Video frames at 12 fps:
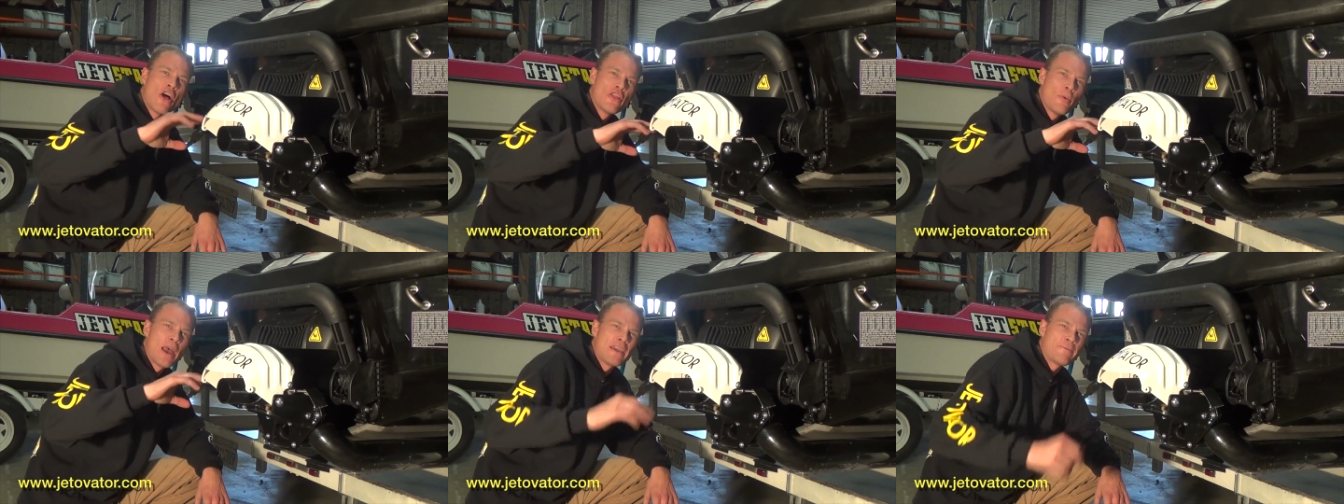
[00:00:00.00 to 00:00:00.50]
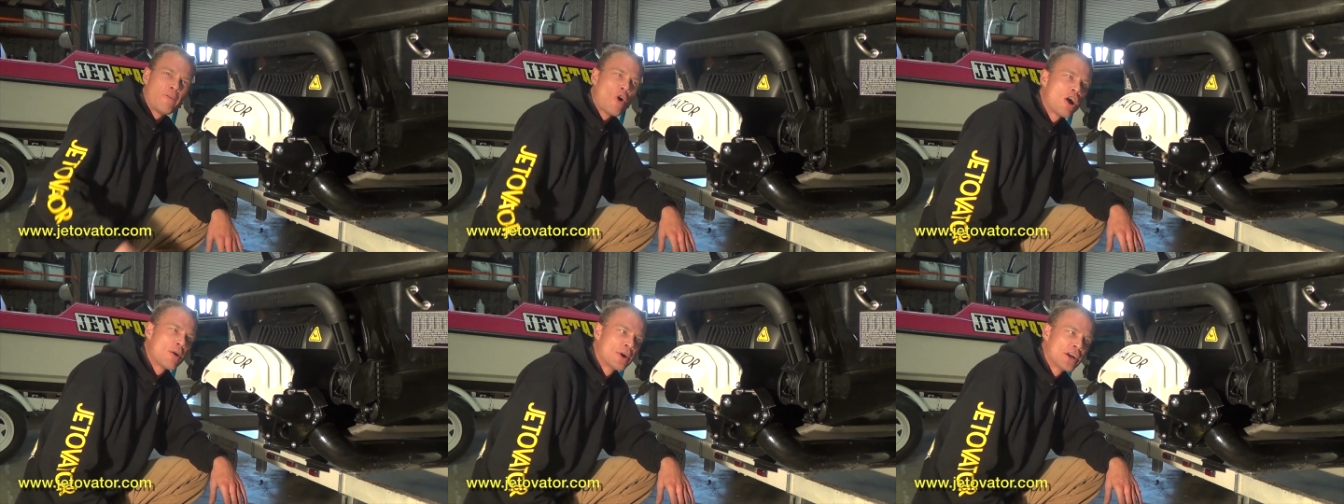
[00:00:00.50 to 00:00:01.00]
the way
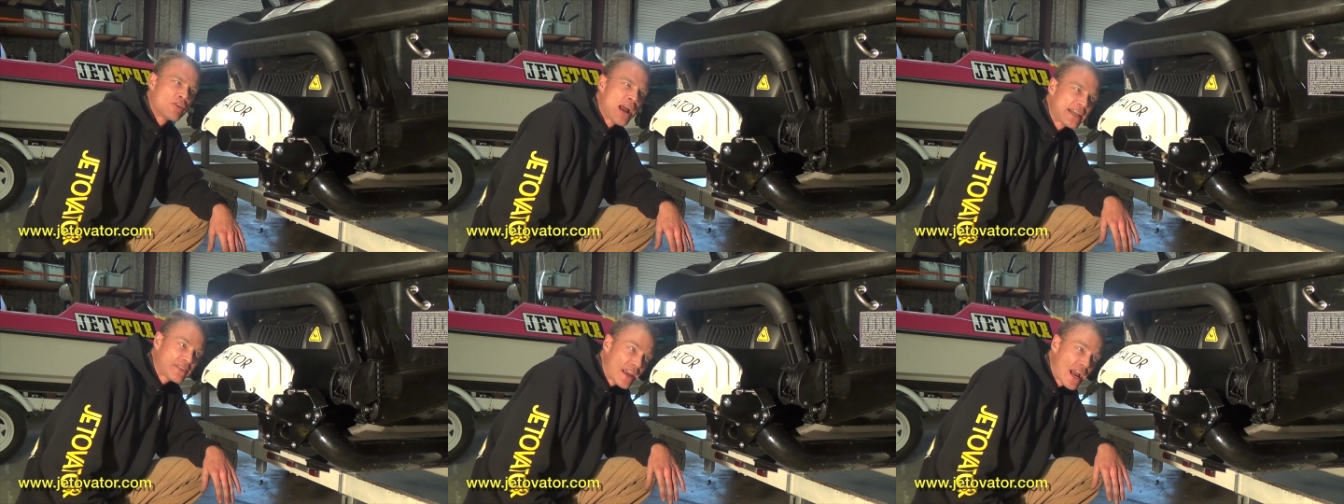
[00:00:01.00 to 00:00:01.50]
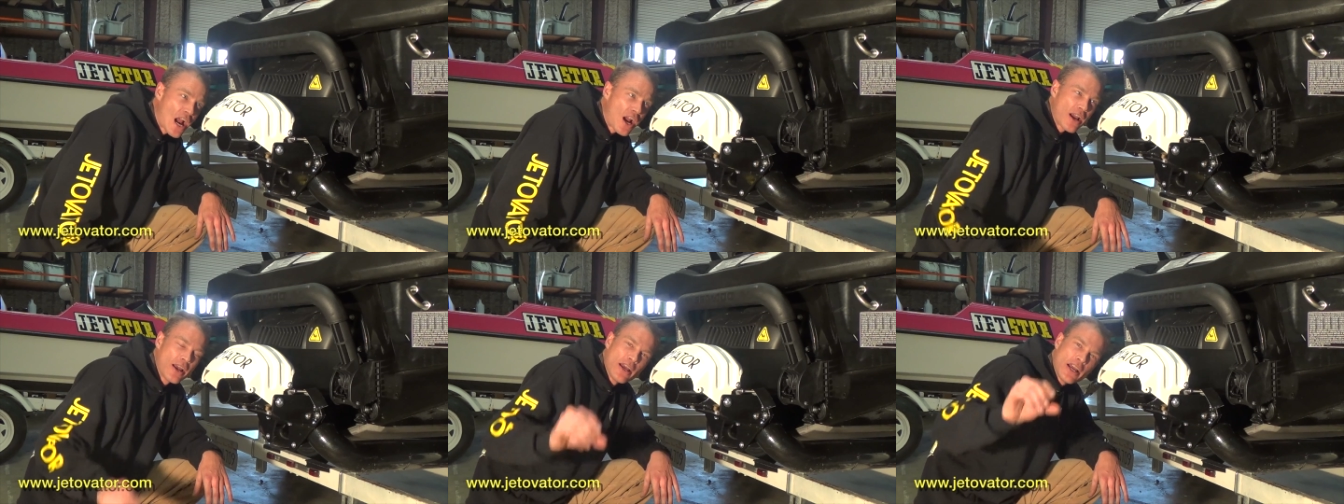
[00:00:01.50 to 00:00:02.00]
forward right there.
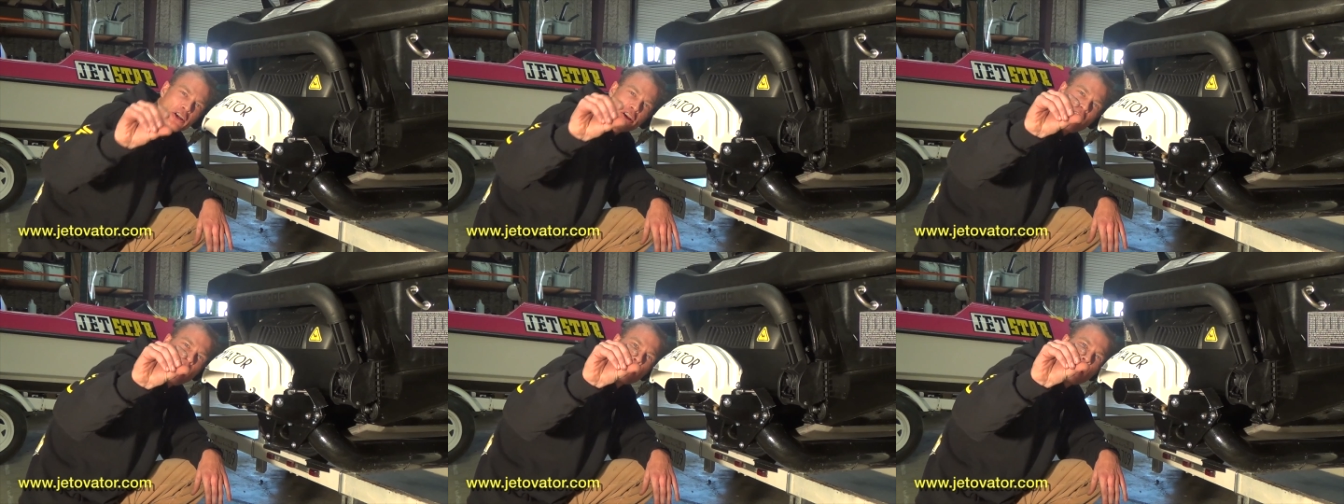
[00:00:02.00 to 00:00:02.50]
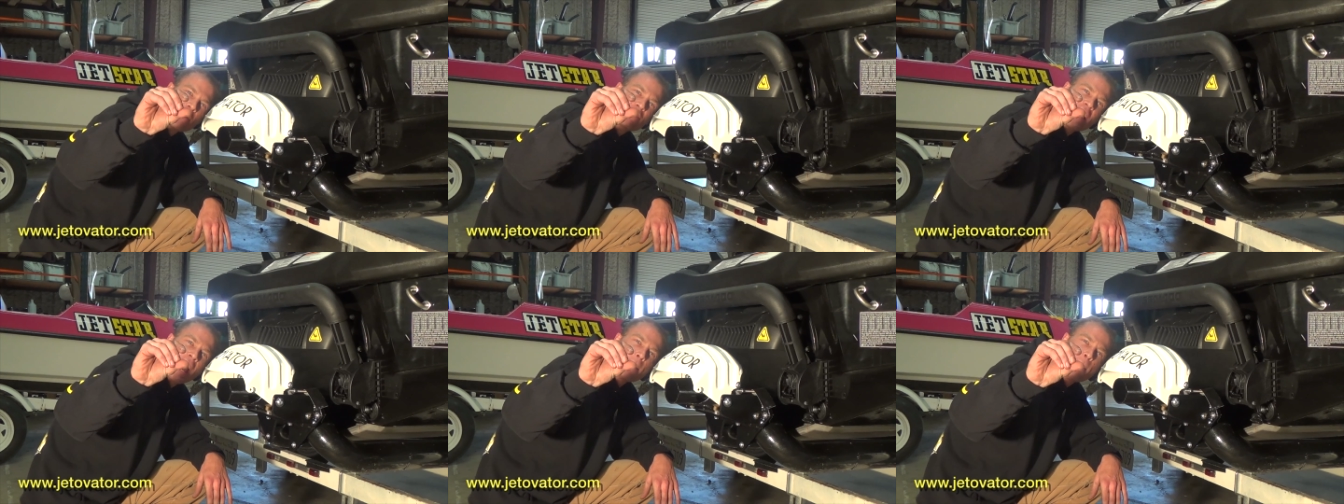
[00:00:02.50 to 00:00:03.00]
You got about
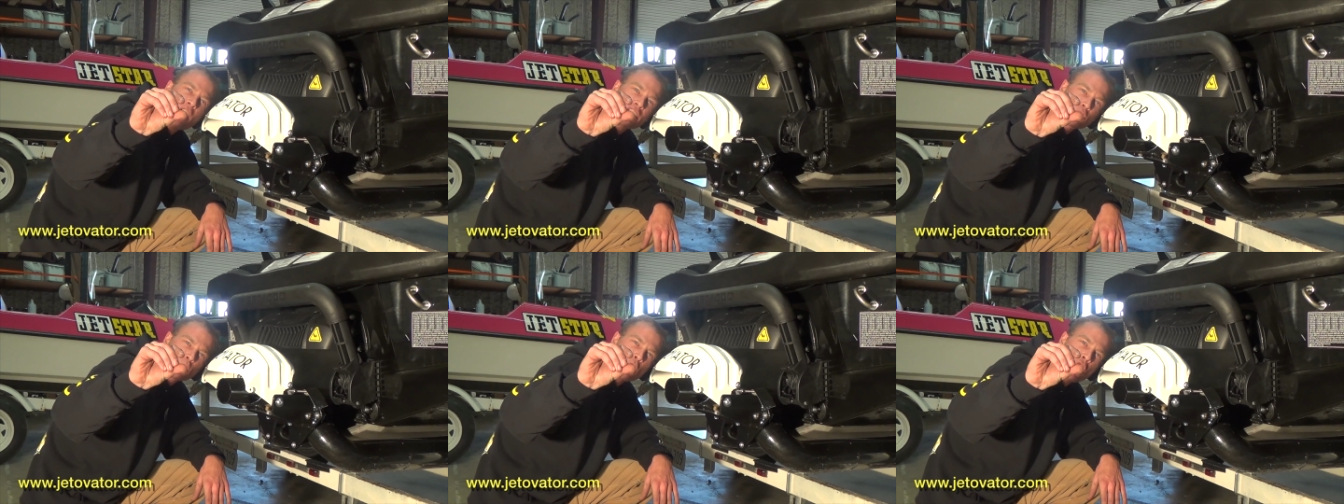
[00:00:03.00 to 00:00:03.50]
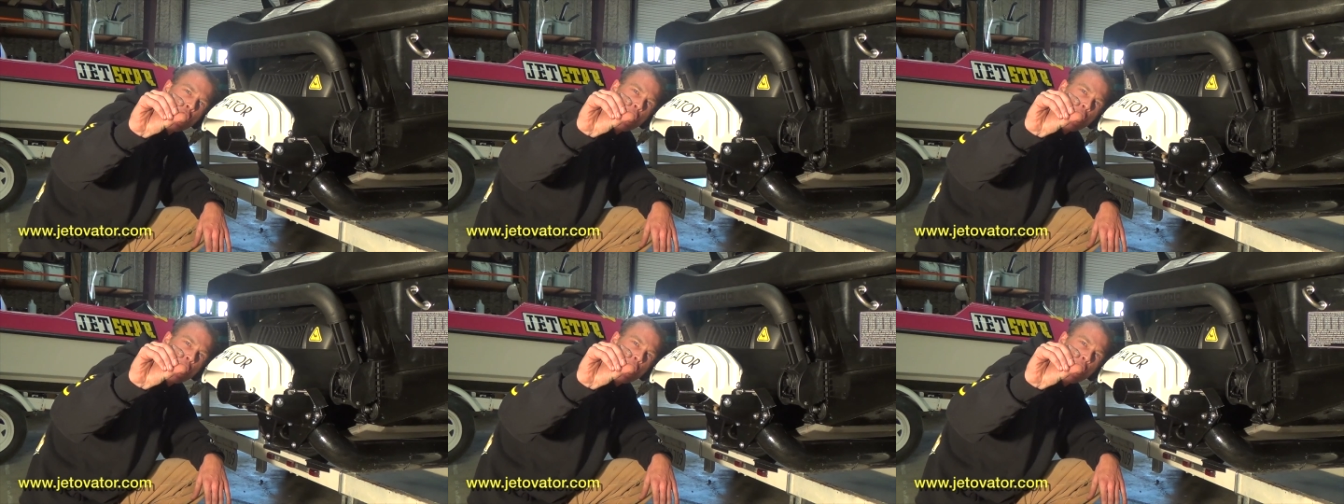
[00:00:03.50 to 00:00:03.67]
that much room.